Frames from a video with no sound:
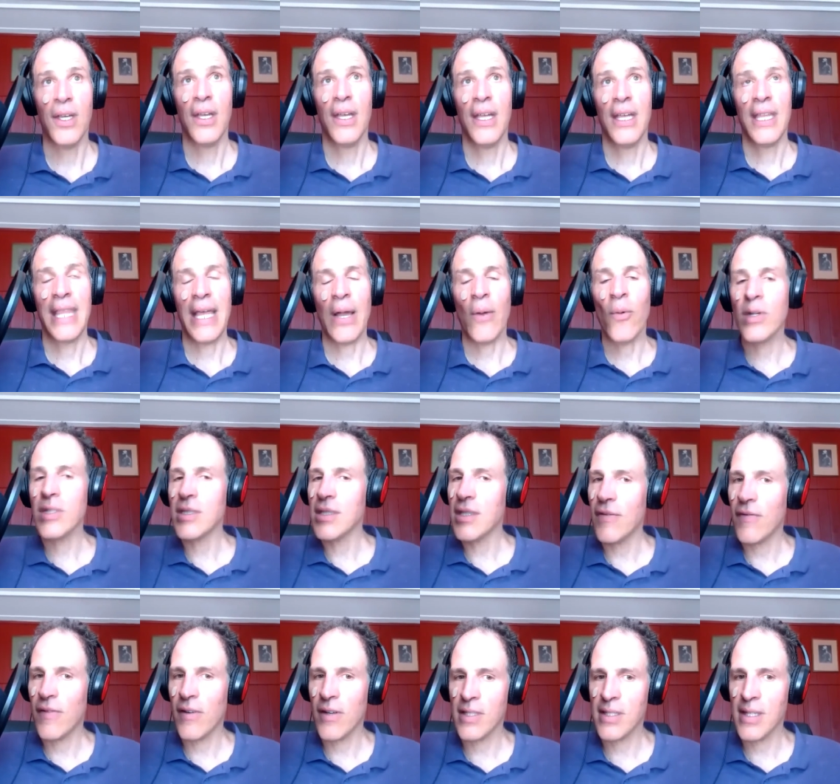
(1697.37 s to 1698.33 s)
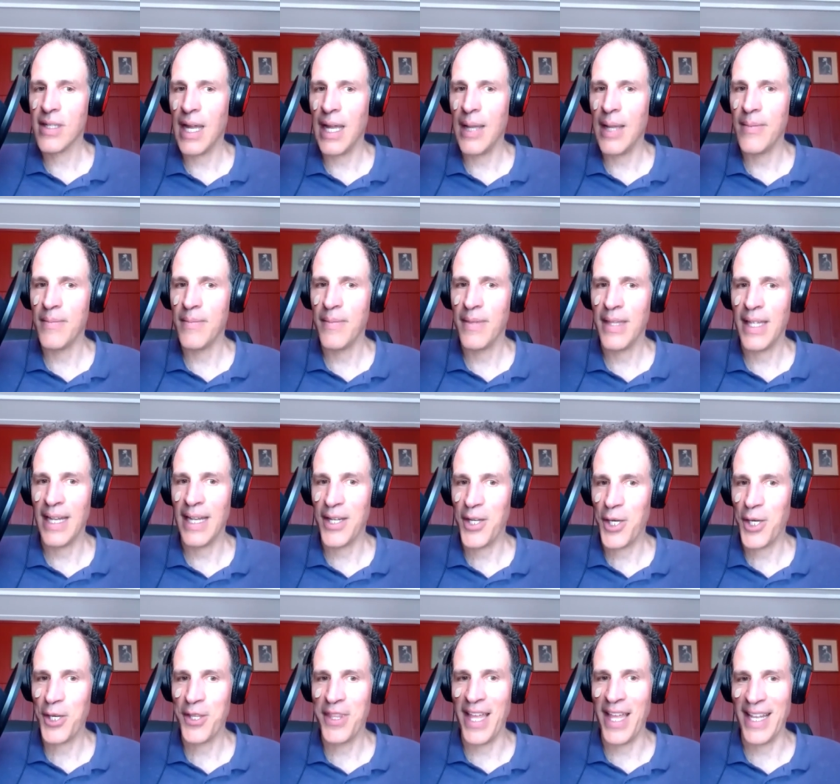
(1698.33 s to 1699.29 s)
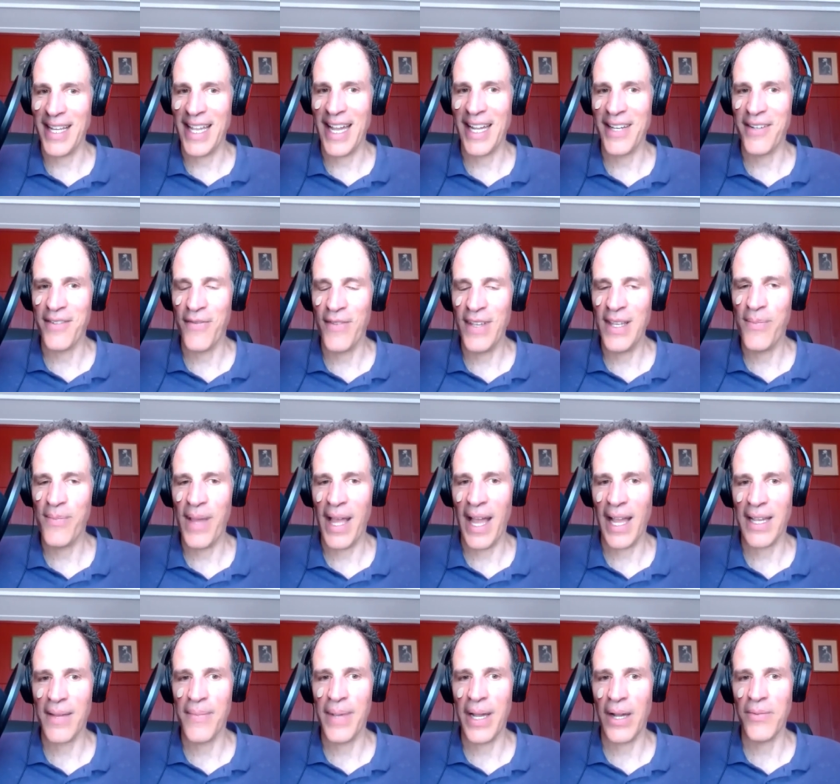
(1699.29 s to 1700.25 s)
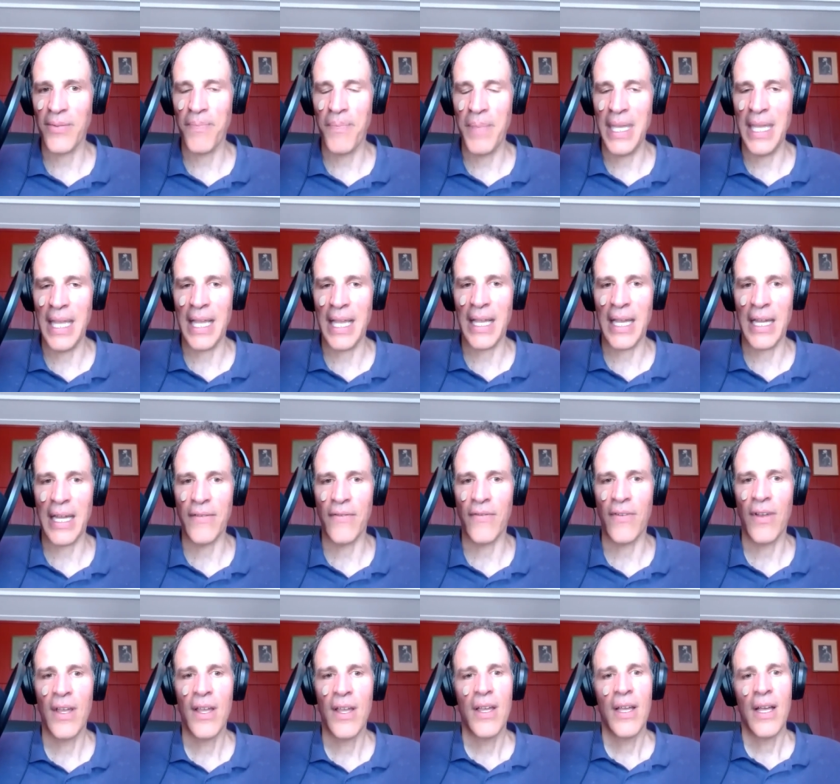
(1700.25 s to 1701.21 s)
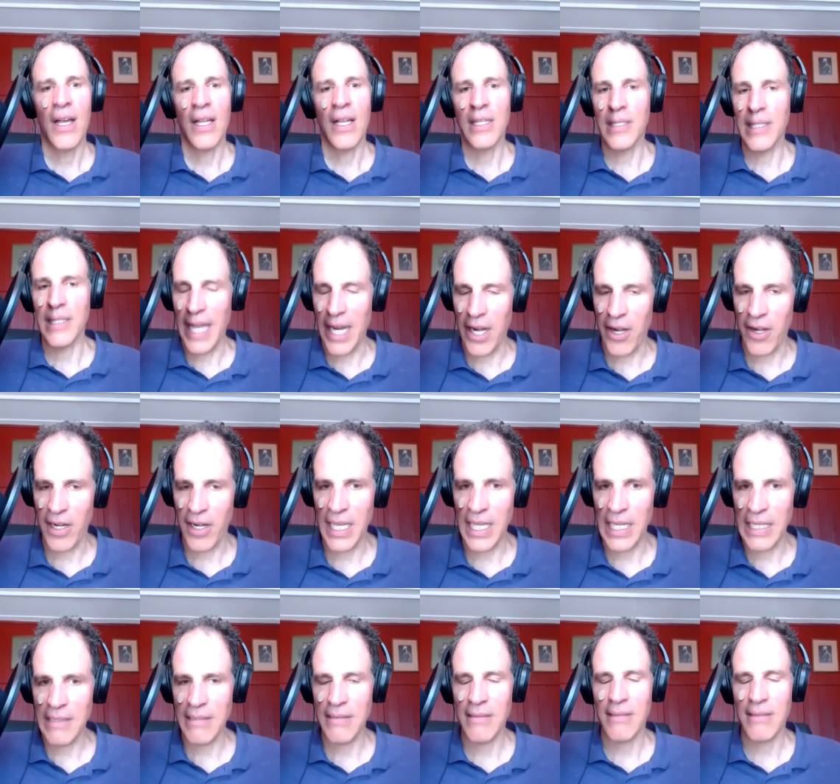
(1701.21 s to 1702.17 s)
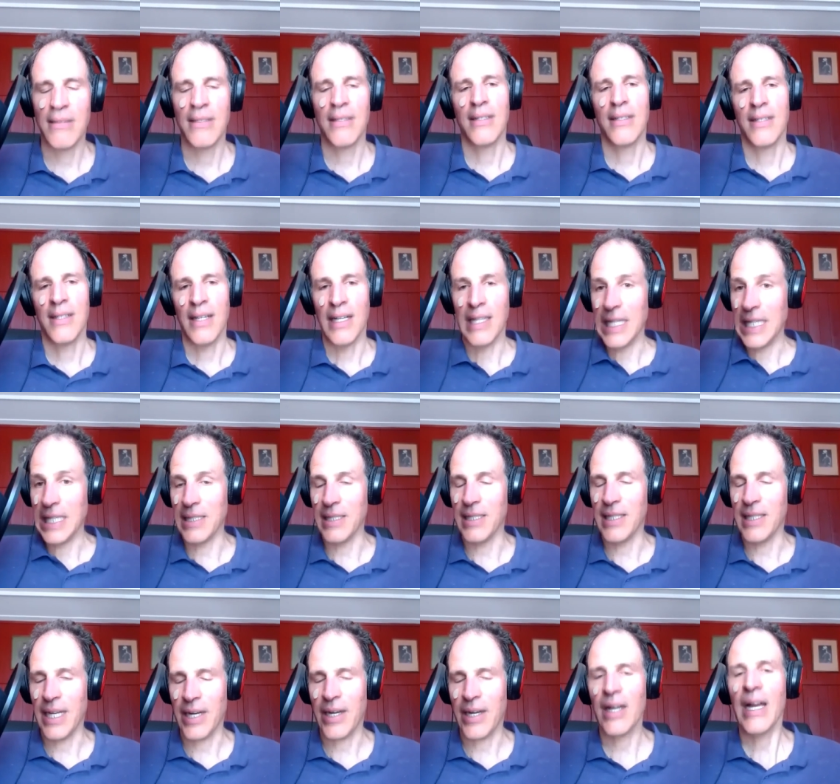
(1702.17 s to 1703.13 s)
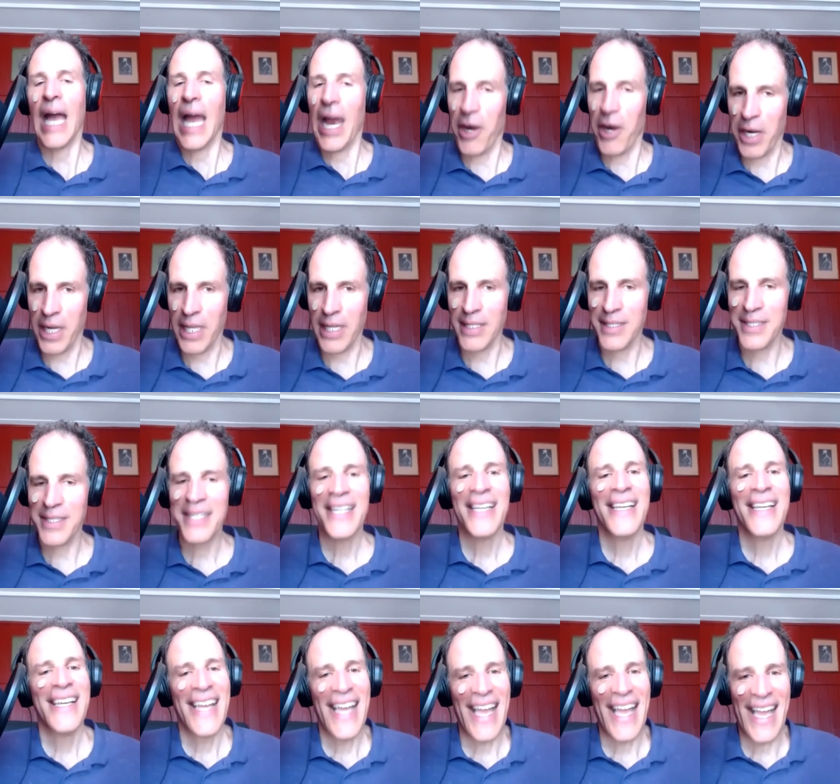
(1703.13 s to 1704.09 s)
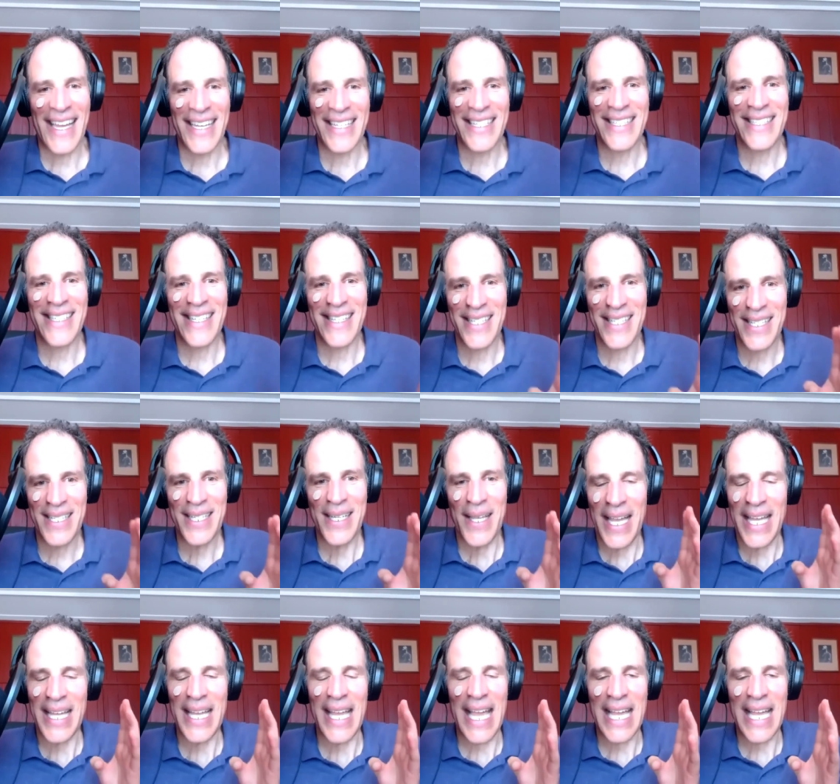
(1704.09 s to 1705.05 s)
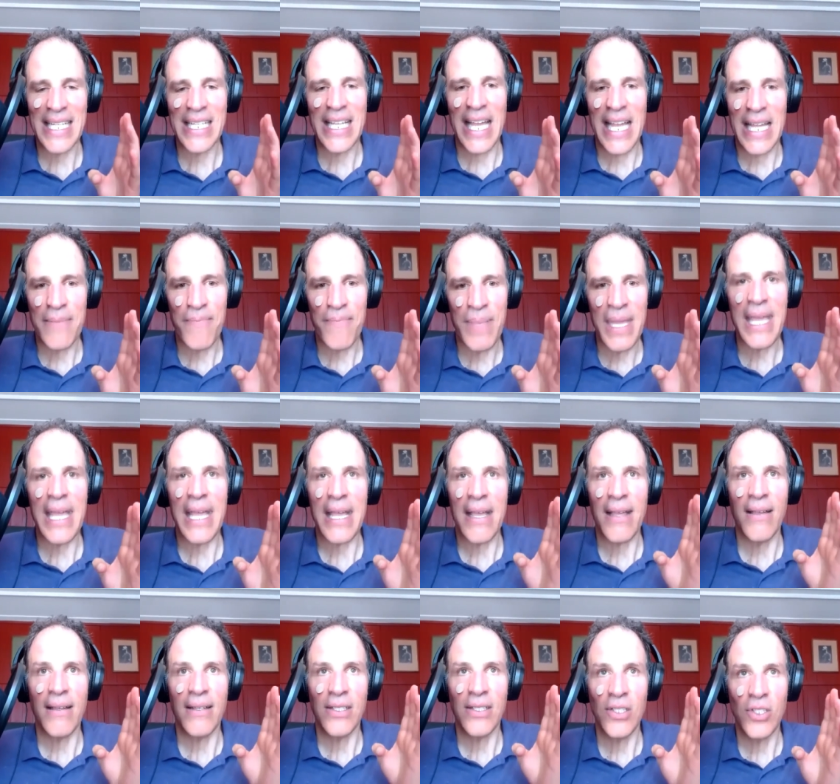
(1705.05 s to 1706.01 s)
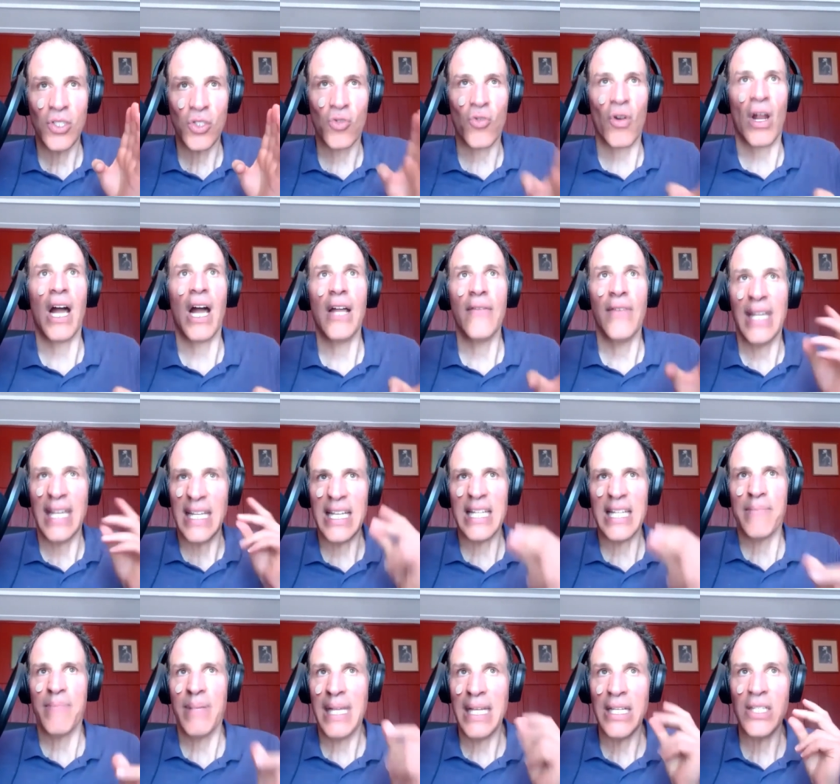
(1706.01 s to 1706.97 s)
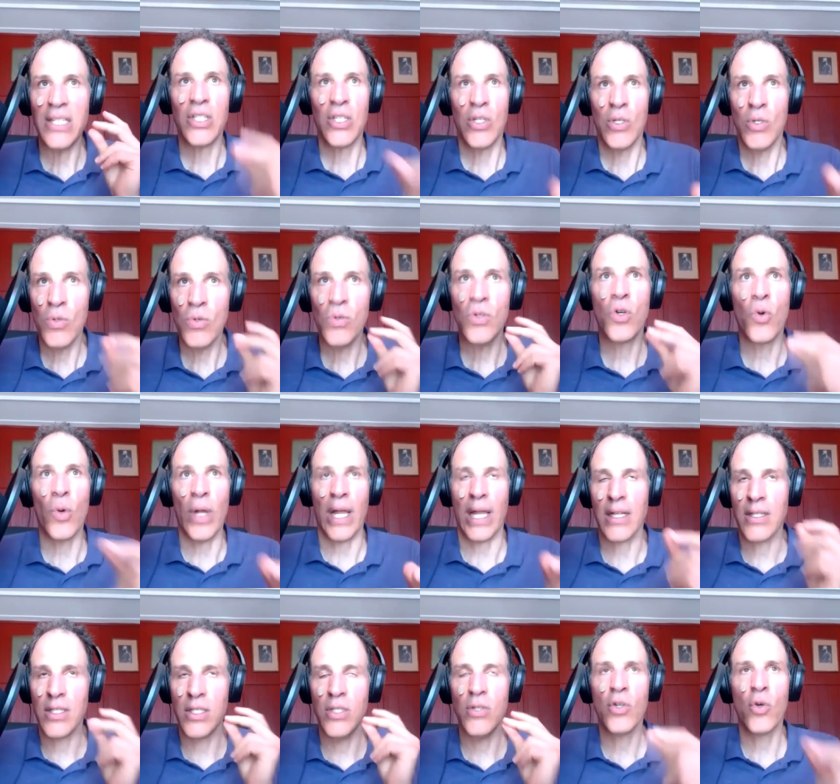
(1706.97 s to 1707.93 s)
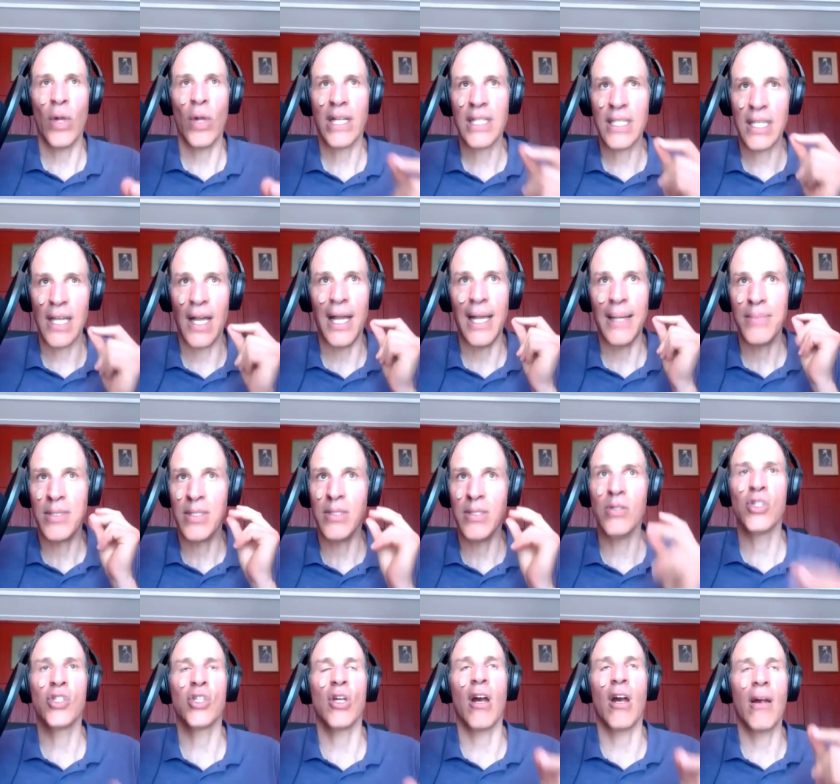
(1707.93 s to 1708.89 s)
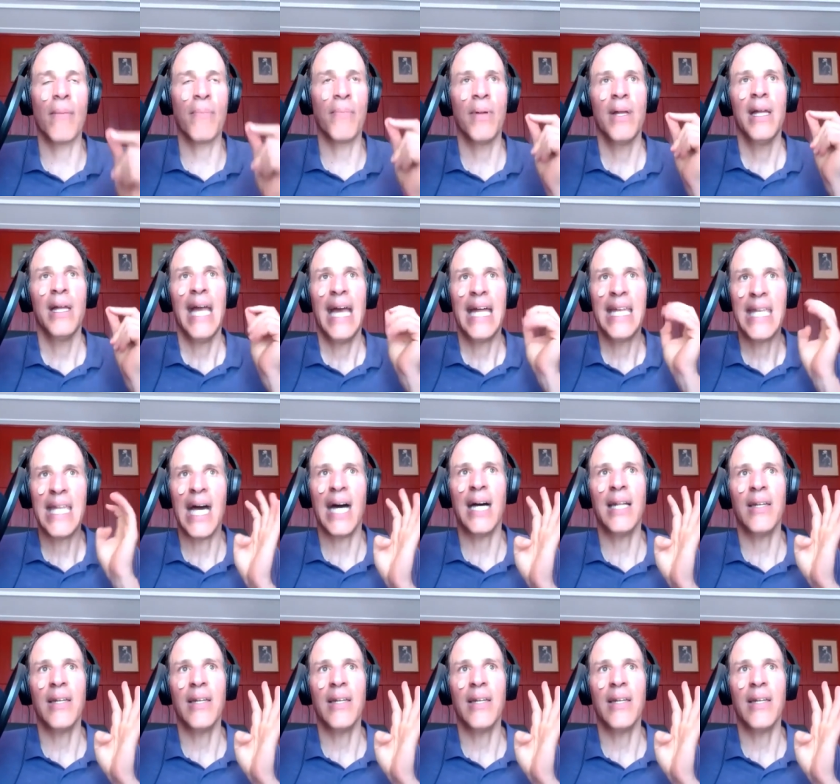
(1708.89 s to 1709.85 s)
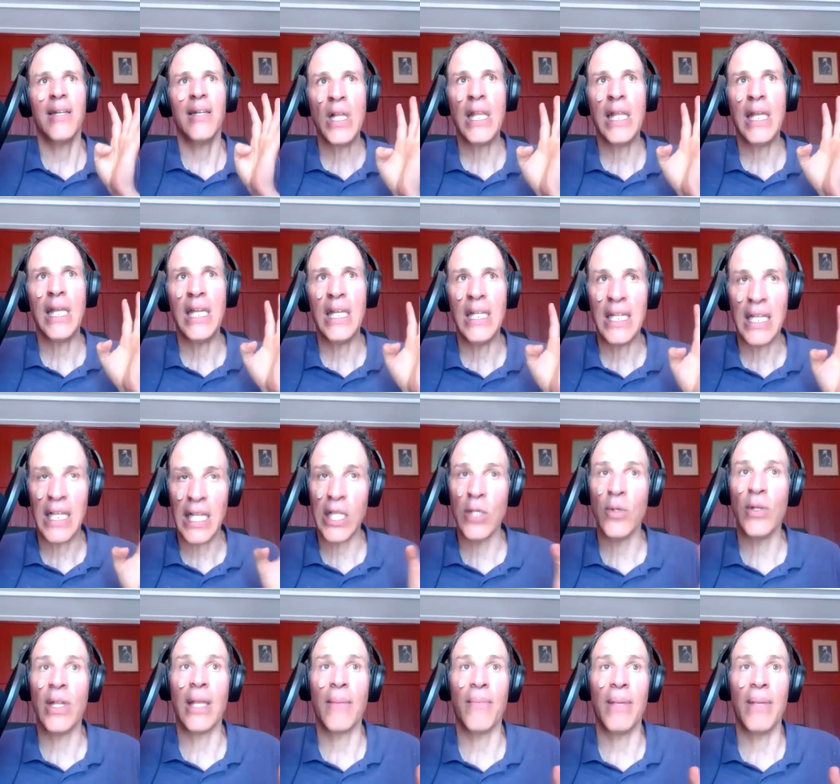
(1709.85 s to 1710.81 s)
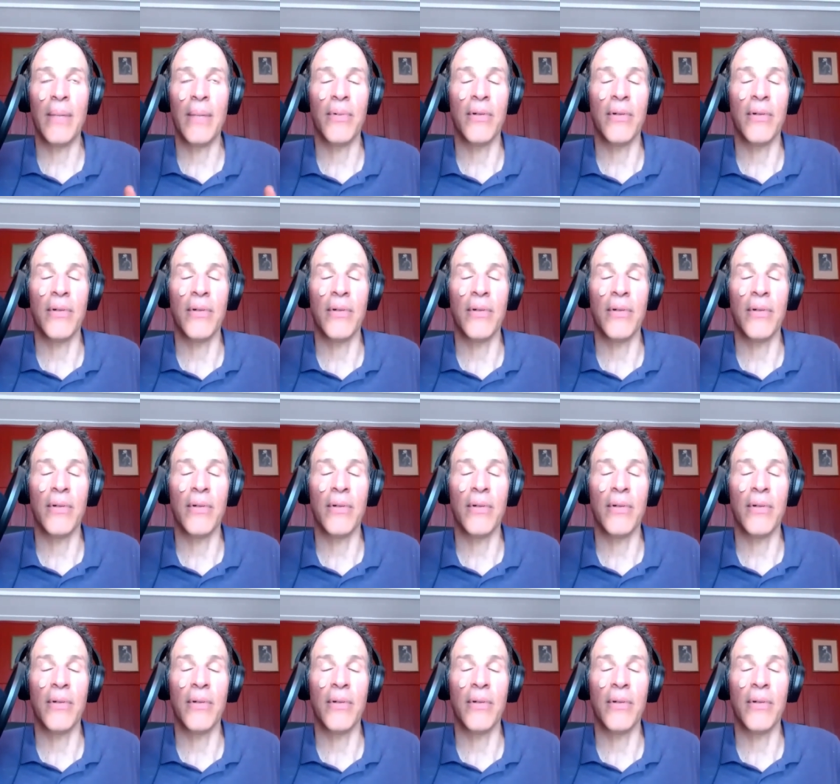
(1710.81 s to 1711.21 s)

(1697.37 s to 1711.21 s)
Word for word: that wasn't the first time that i'd heard that kind of feedback about being kind of a little arrogant a little arrogant and and and being driving and, and being too quick too quick time too sharp and not really including people